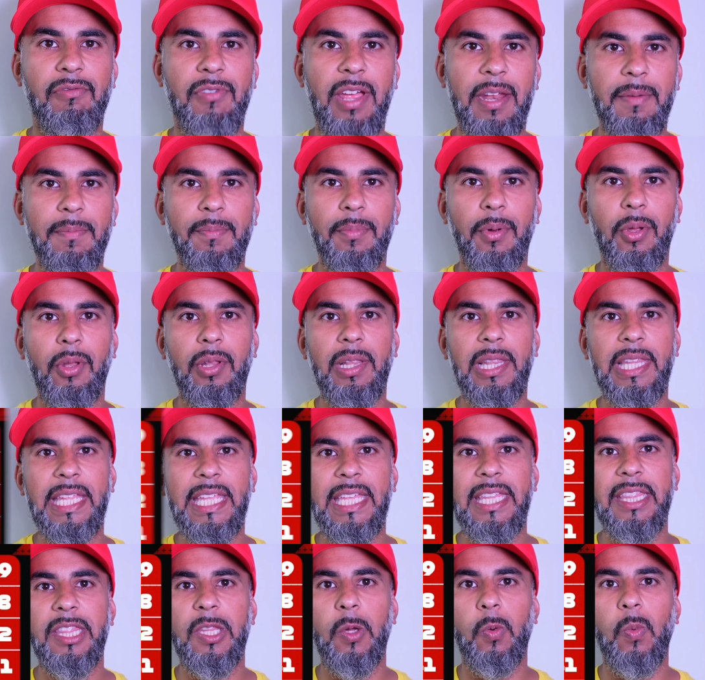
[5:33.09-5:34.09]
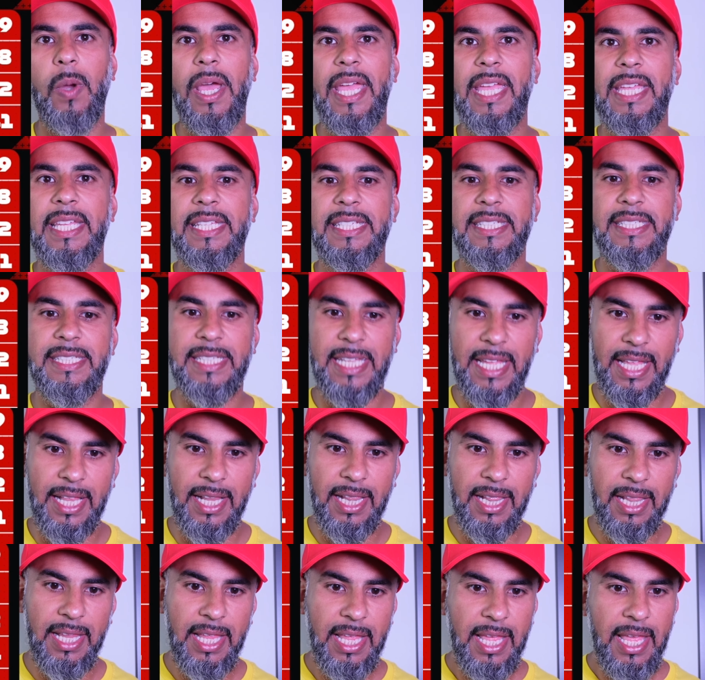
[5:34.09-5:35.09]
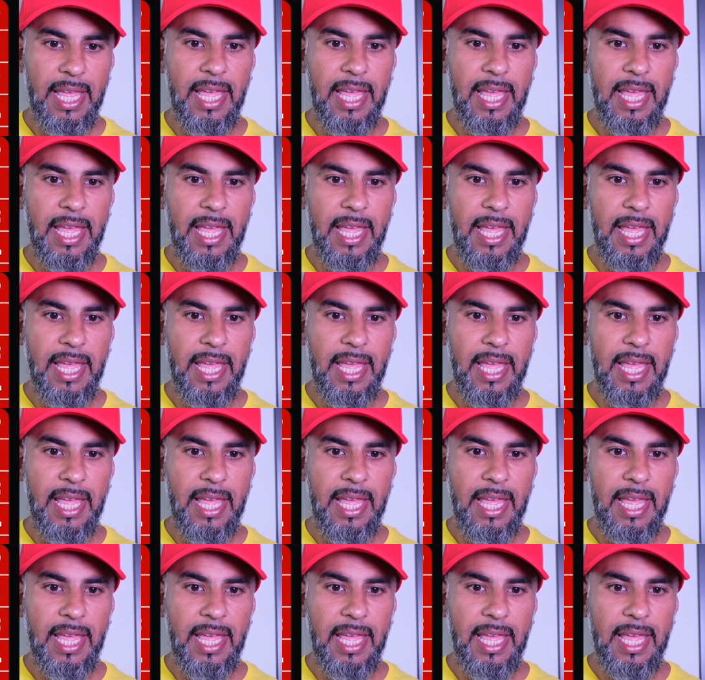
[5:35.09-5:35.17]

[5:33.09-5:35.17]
Red Bull lead the way still,